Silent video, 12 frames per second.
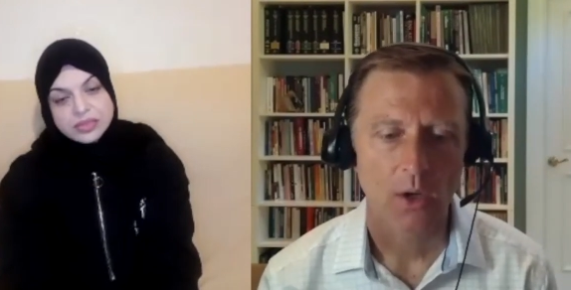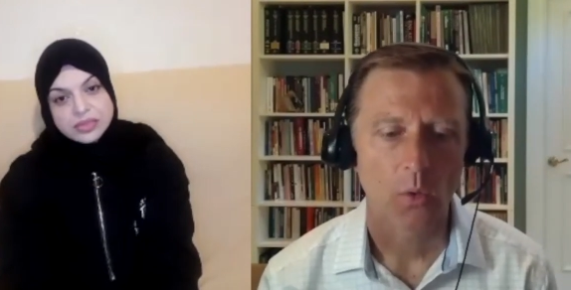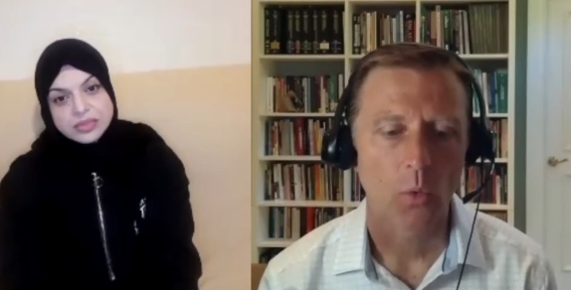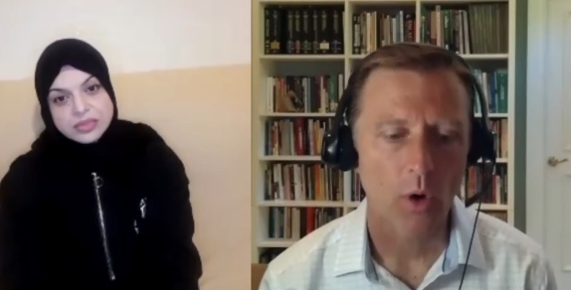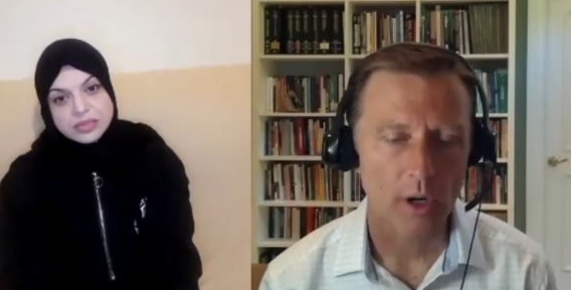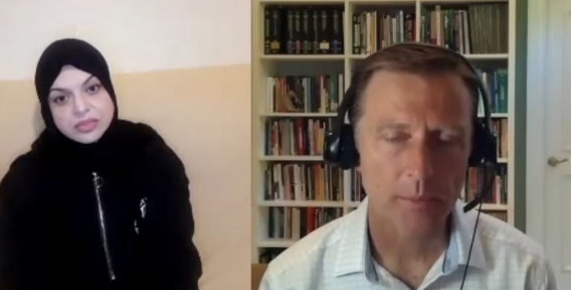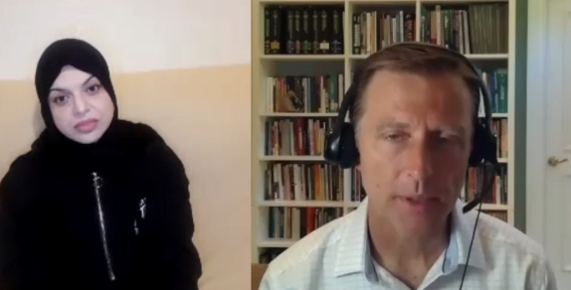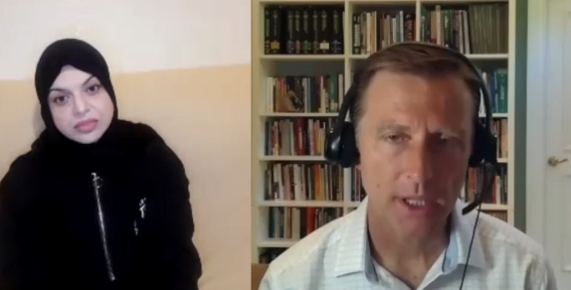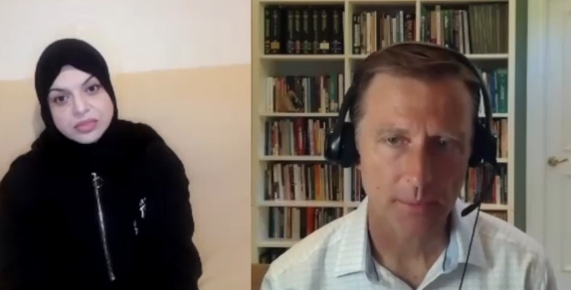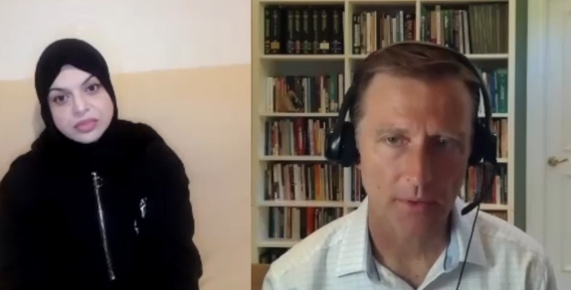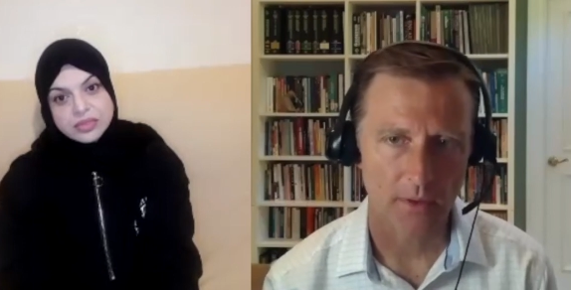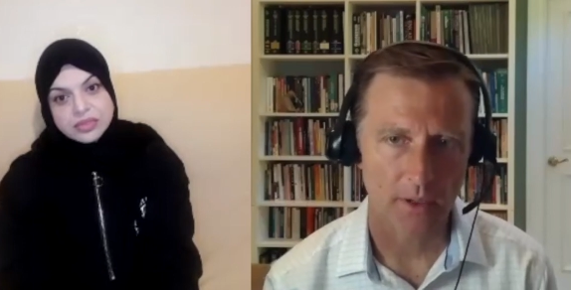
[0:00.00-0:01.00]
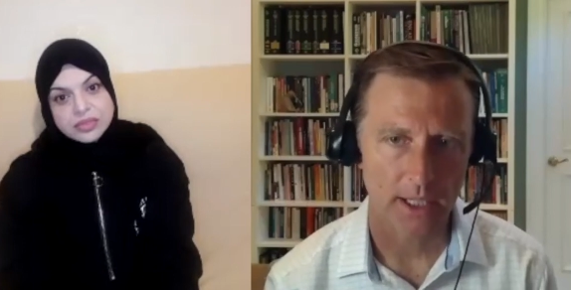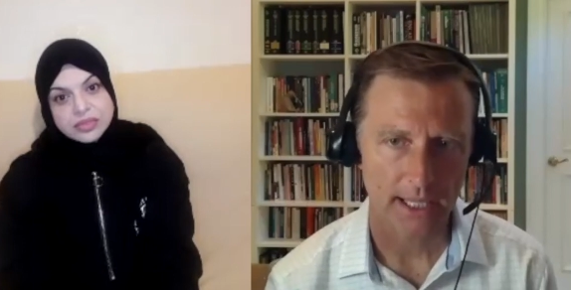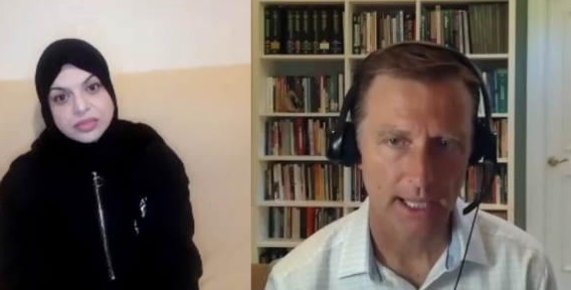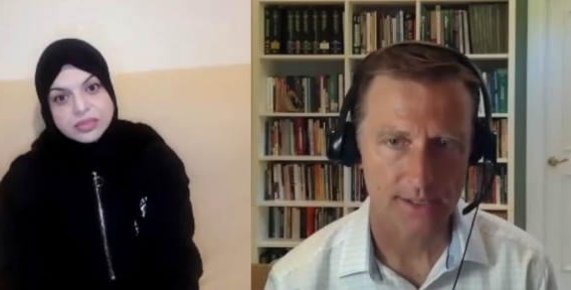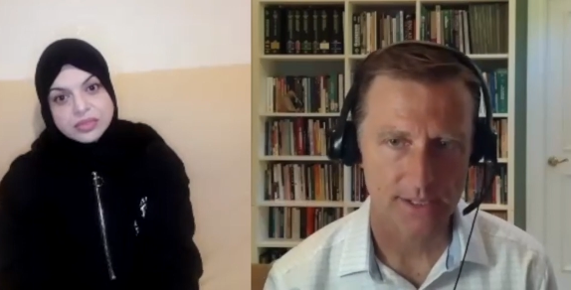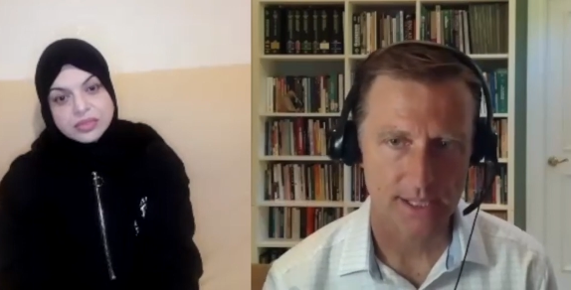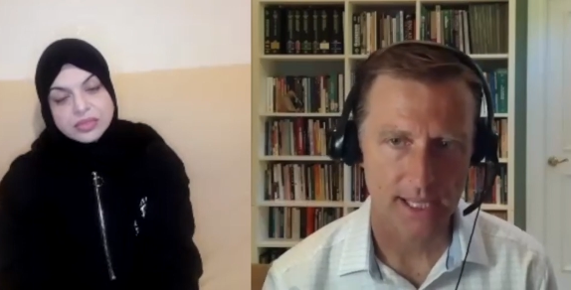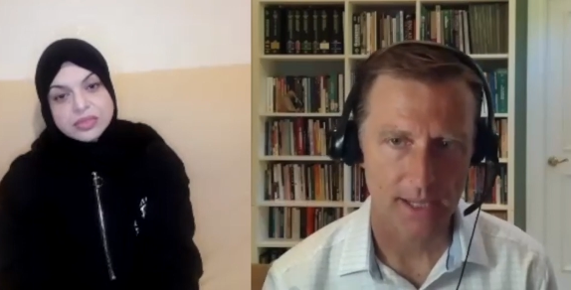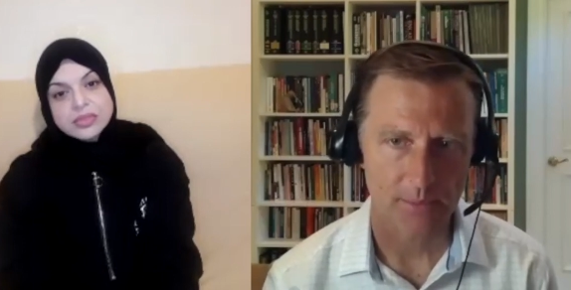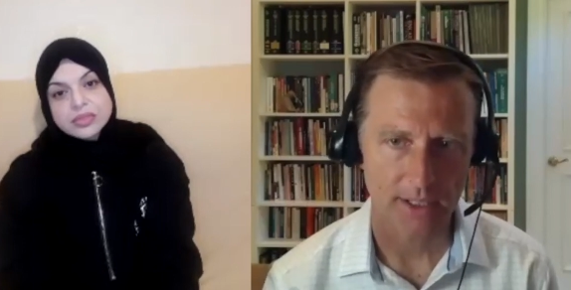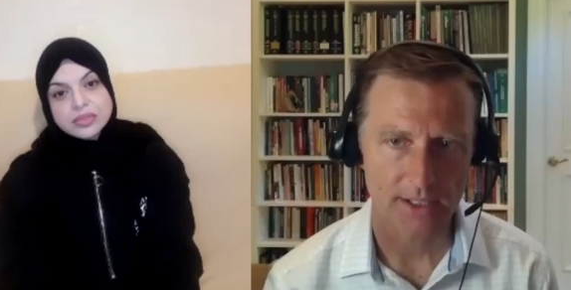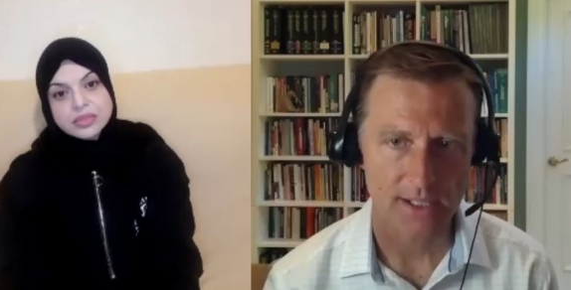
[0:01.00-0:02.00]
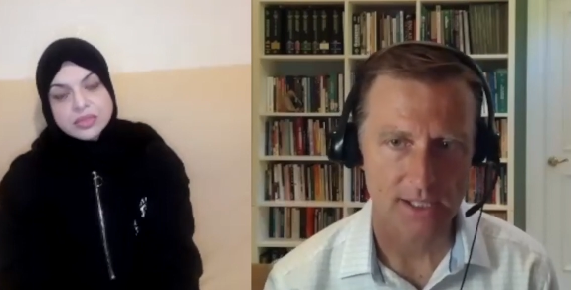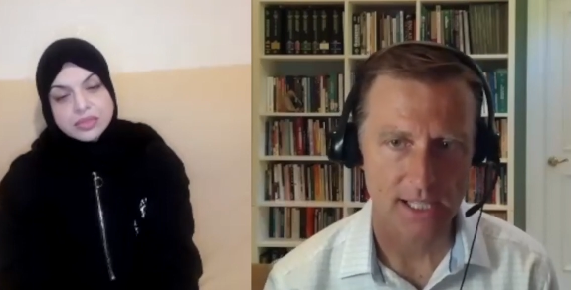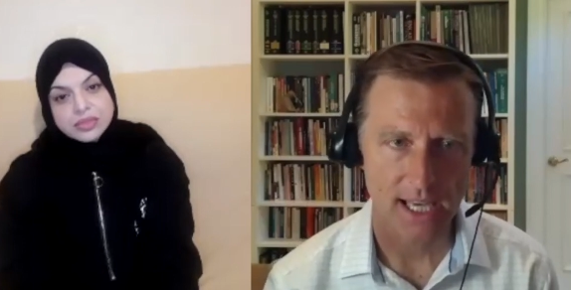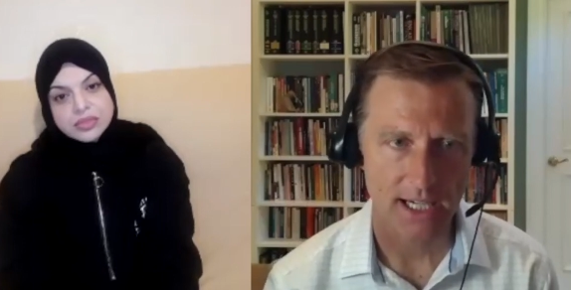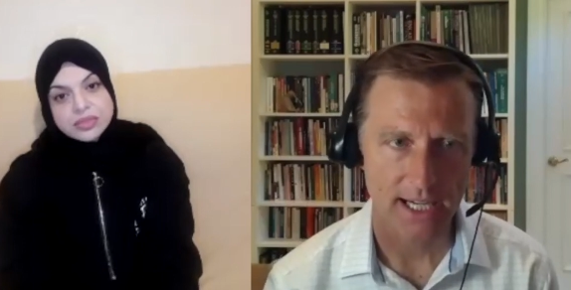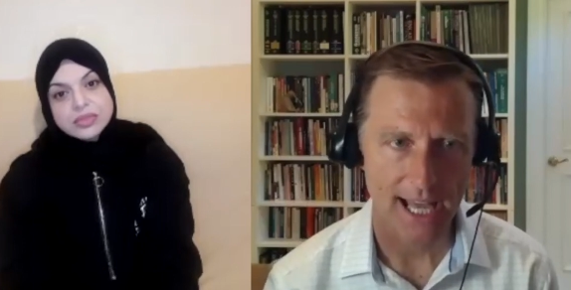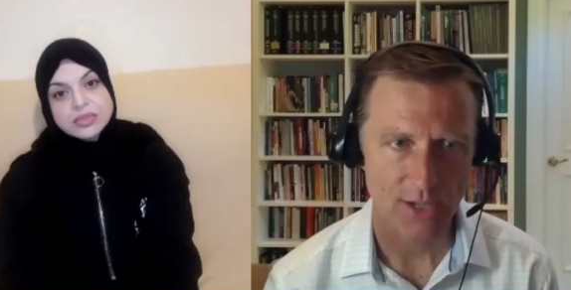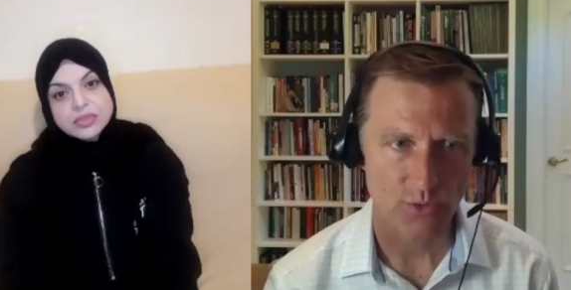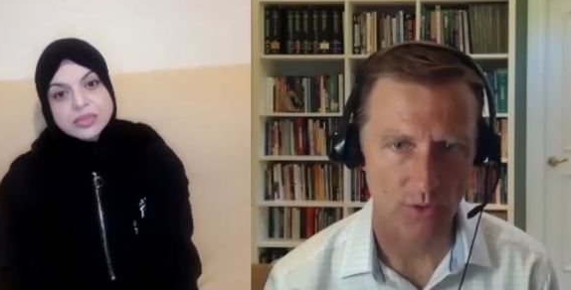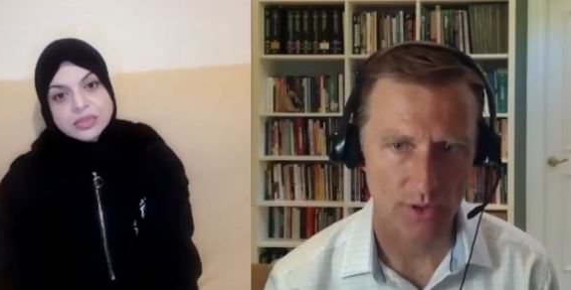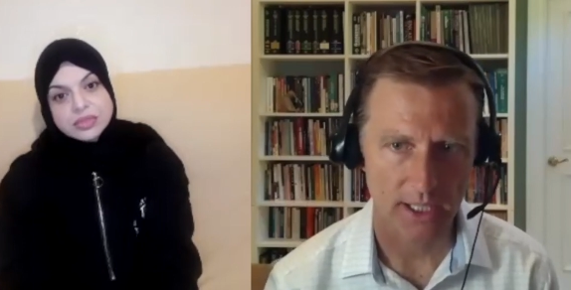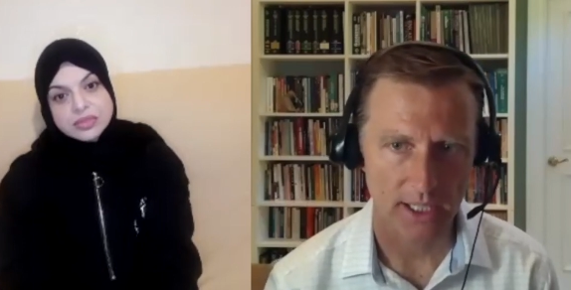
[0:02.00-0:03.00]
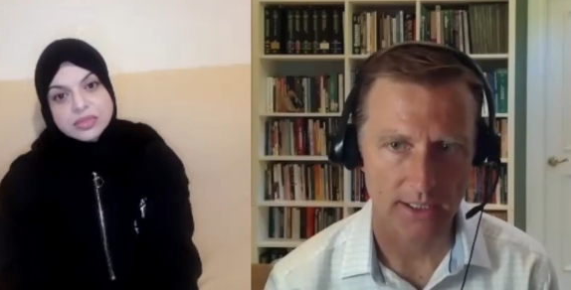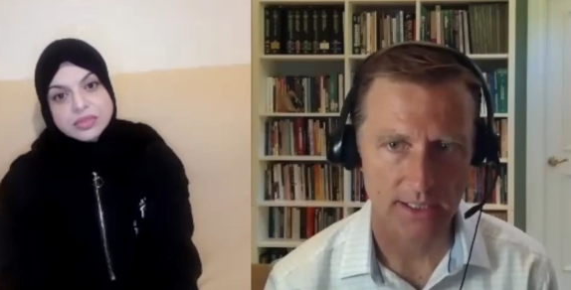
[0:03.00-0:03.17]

Speaker 1: warn people against that, because it's not a natural thing